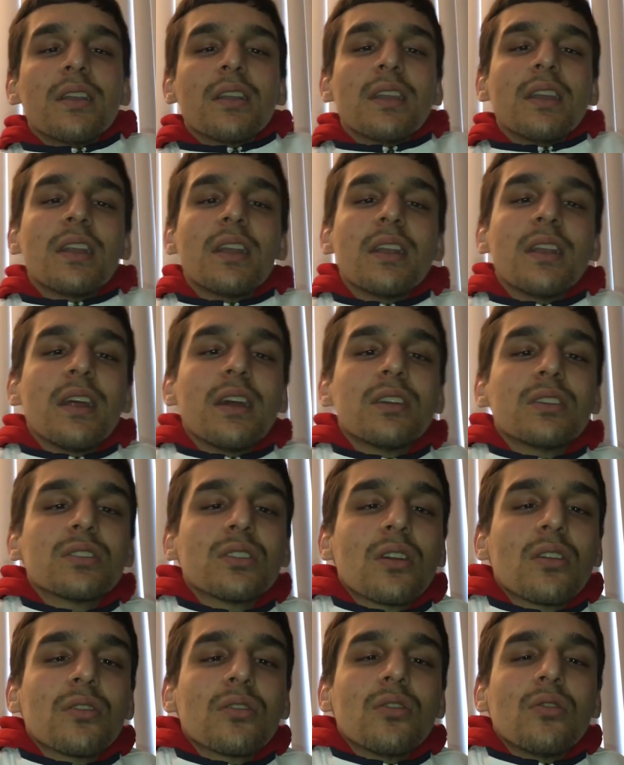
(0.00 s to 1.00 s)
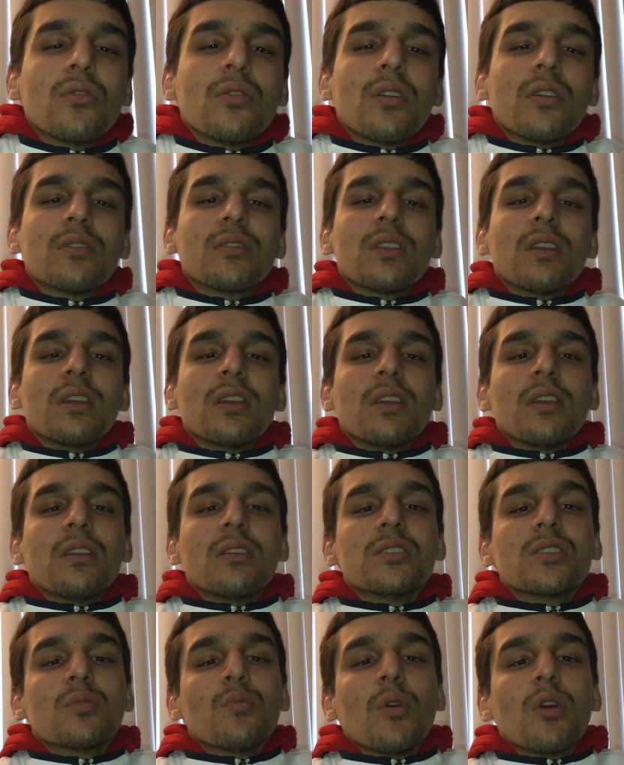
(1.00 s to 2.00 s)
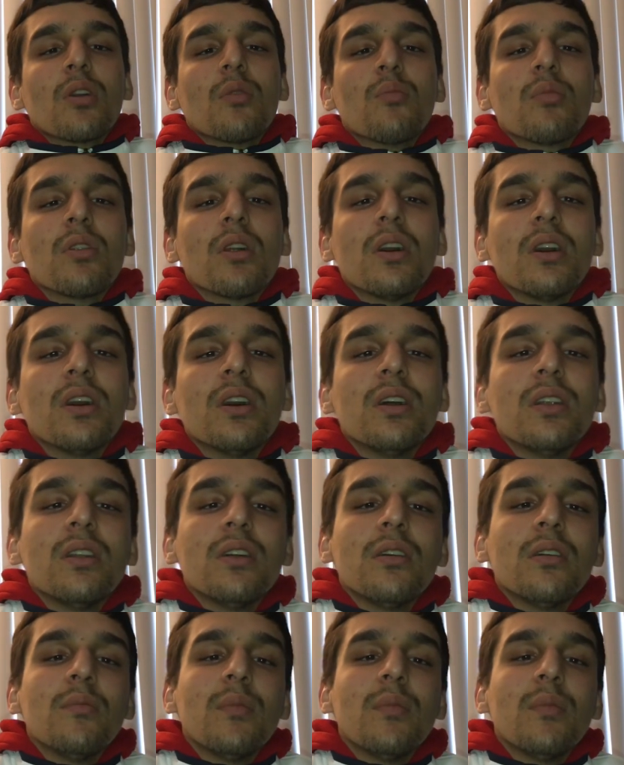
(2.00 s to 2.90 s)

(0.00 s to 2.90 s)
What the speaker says: Get in there, start doing our thing, smoke a blunt,